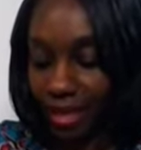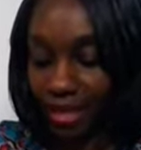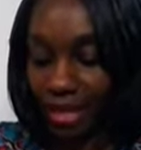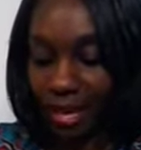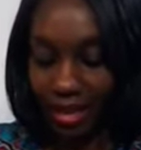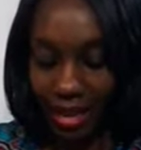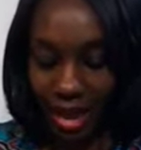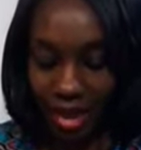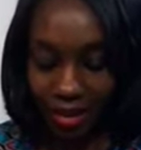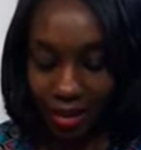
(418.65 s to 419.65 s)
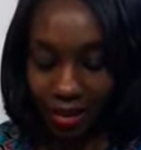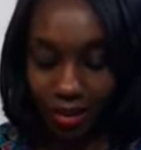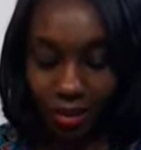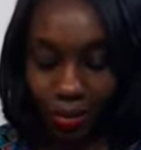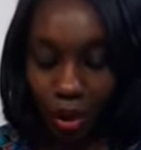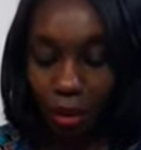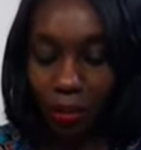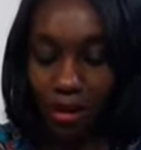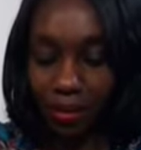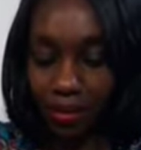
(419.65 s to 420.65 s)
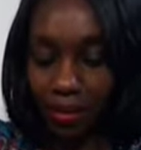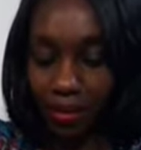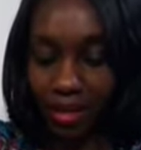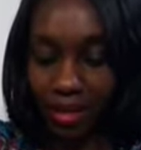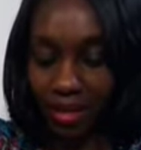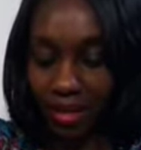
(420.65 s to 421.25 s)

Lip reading: It's kind of like adding a raw butter to it.